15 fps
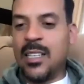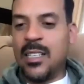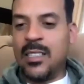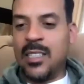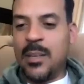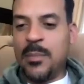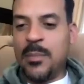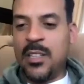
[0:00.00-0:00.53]

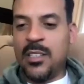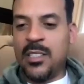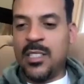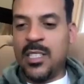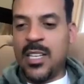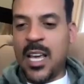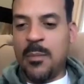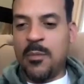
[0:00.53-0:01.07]
let me look at the
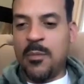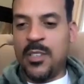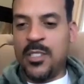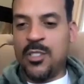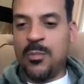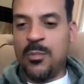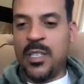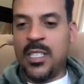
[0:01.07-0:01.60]
name of it
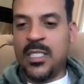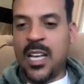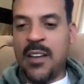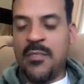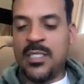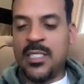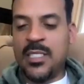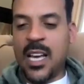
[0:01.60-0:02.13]
too, because
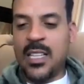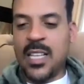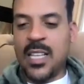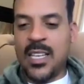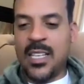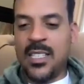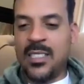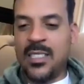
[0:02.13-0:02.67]
obviously I
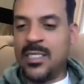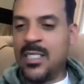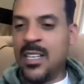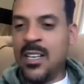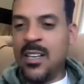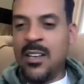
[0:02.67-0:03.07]
like his,